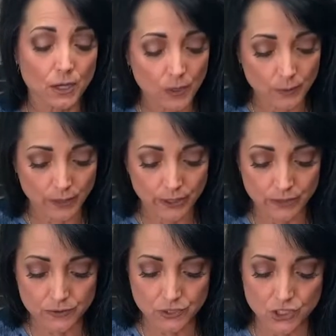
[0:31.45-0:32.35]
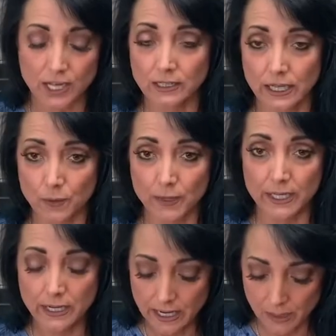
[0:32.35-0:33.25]
We're gonna use gel liquid
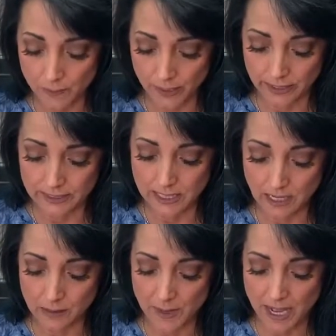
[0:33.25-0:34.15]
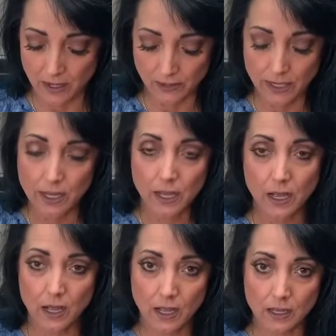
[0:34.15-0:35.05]
and we're gonna talk about
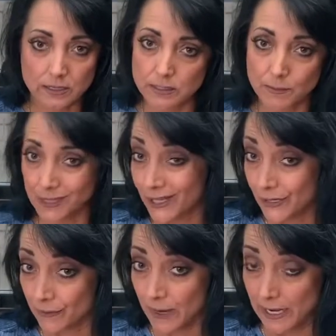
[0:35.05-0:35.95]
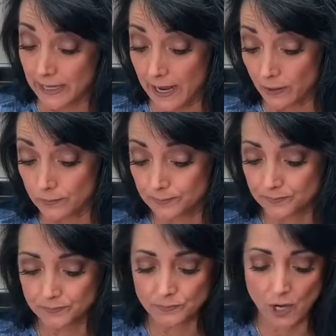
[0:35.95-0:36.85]
some glitter right now.
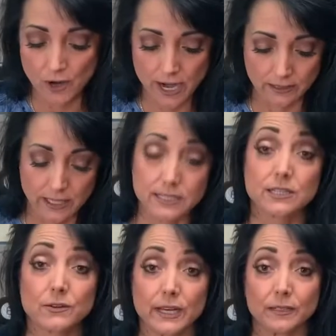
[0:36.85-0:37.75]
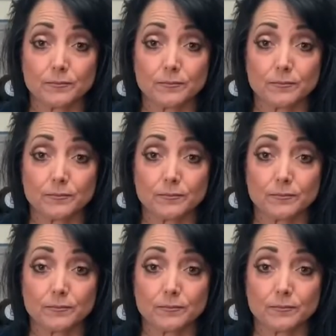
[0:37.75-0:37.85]
All right, let's do it.